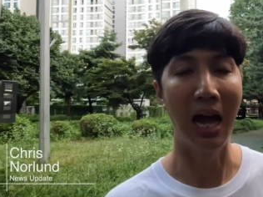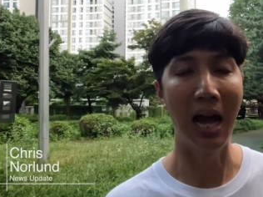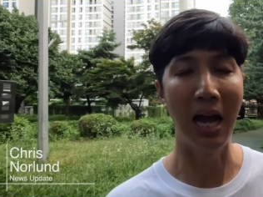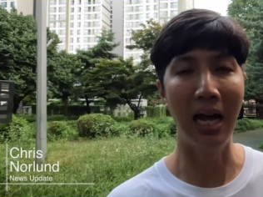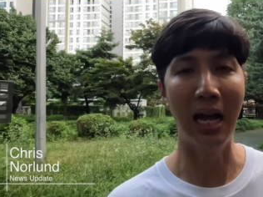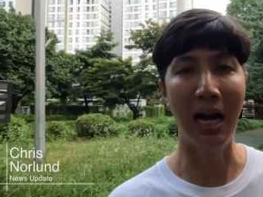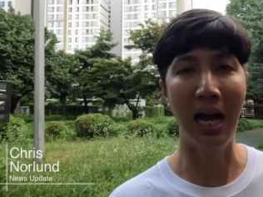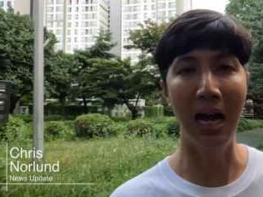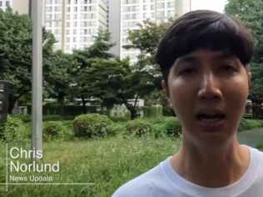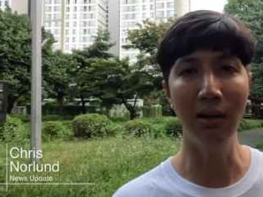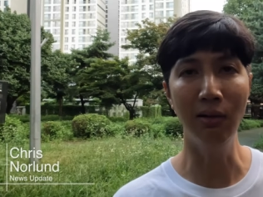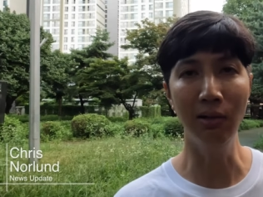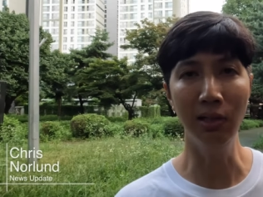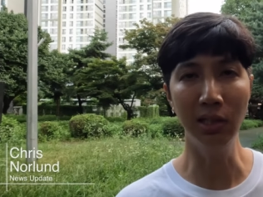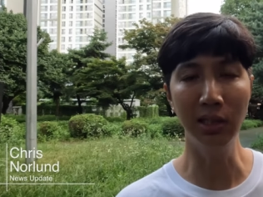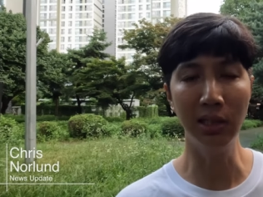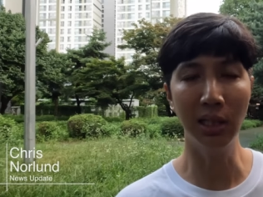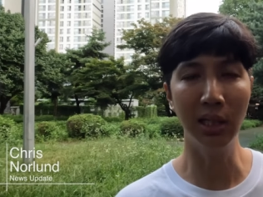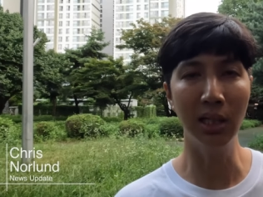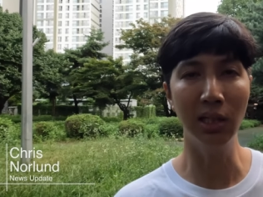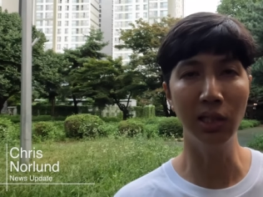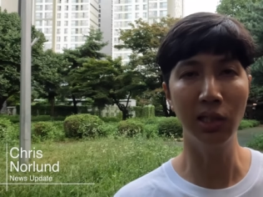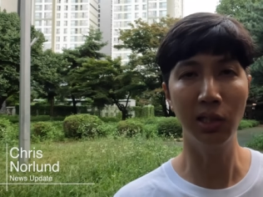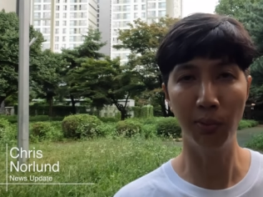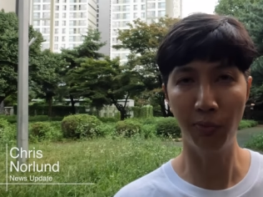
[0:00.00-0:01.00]
I, I, was
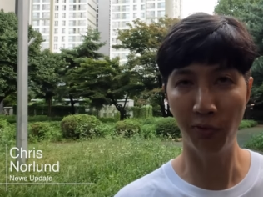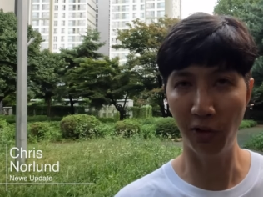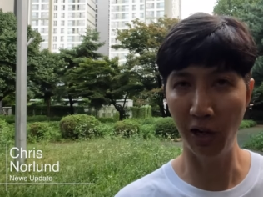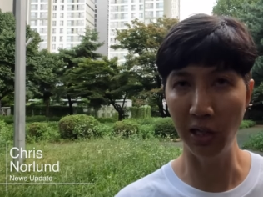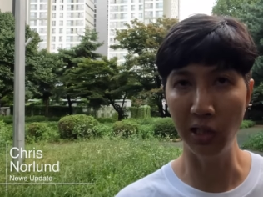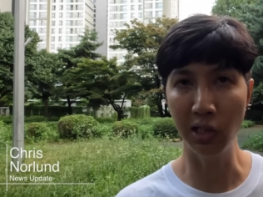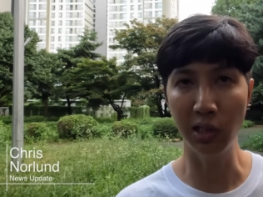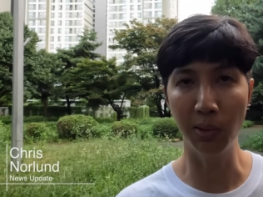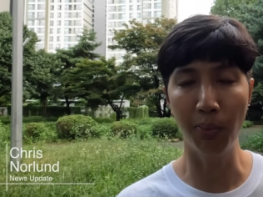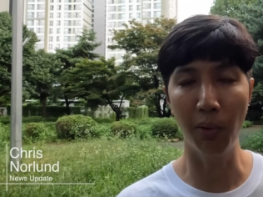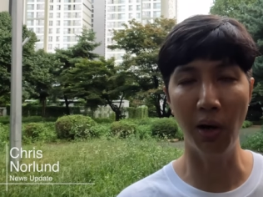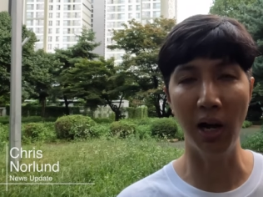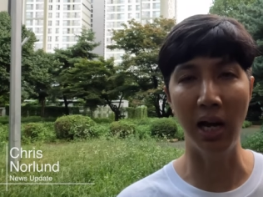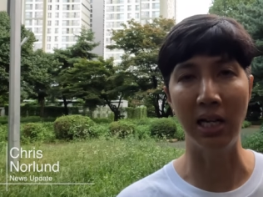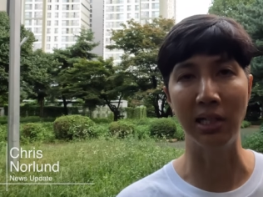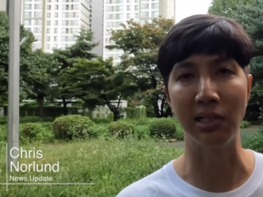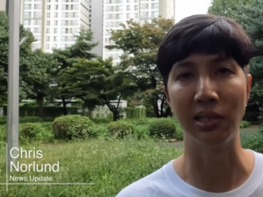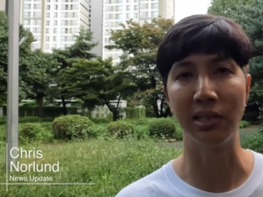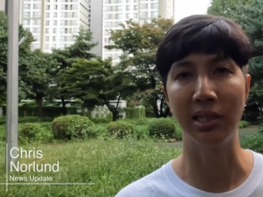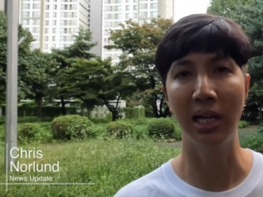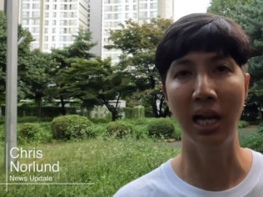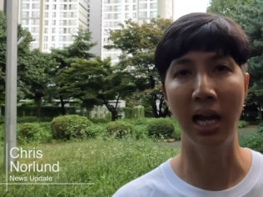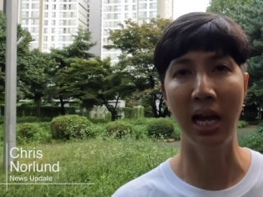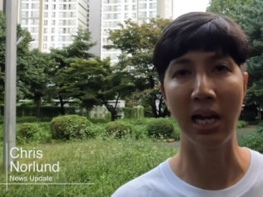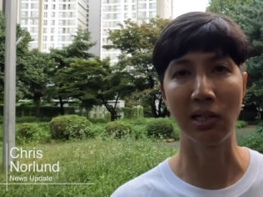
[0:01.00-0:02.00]
uh, very
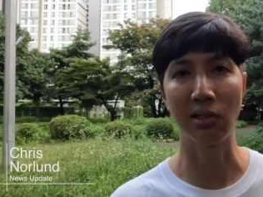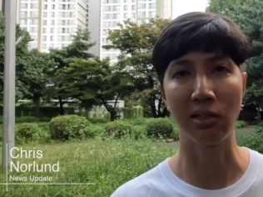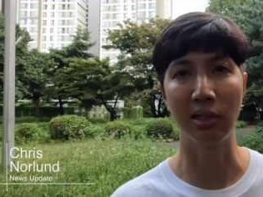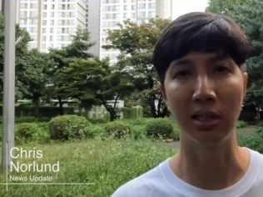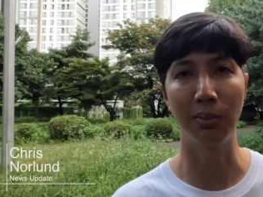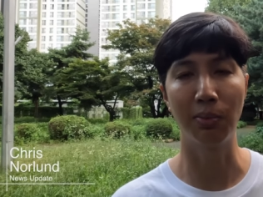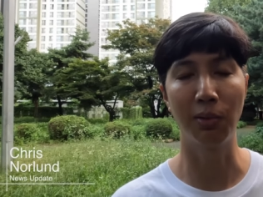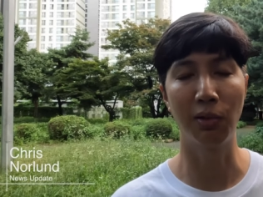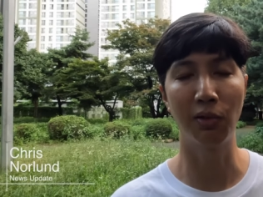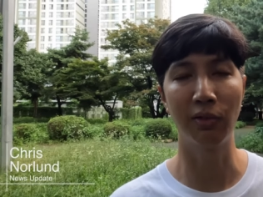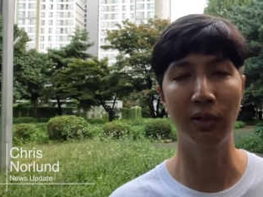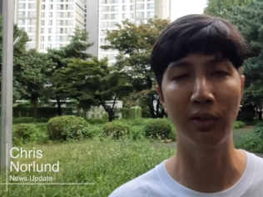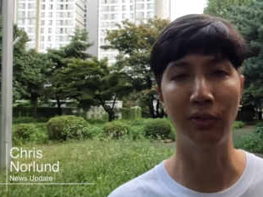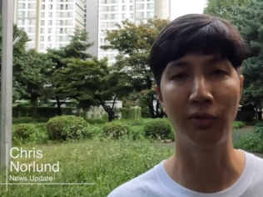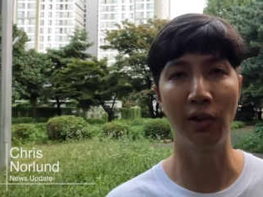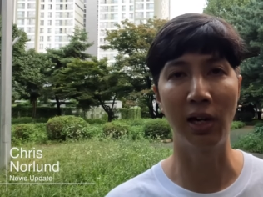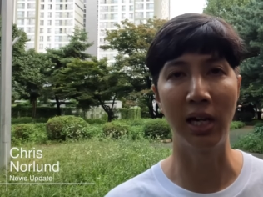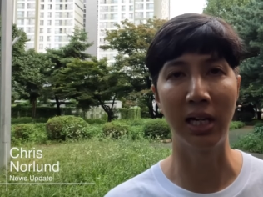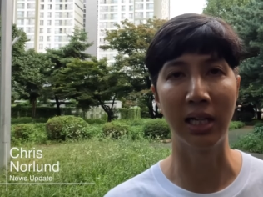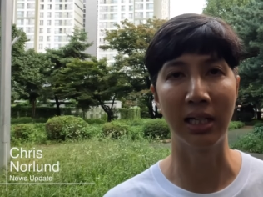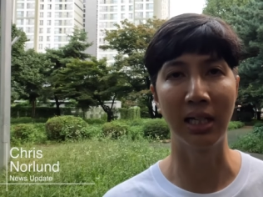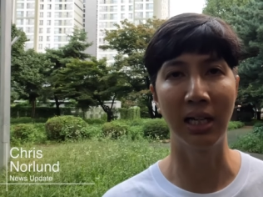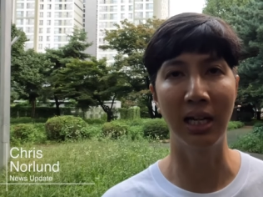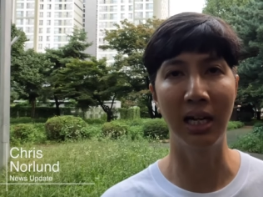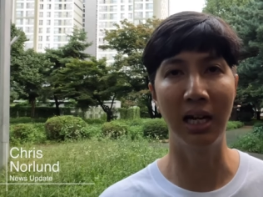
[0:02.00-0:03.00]
surprised, actually, to be perfectly
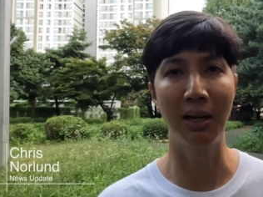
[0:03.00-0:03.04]
frank.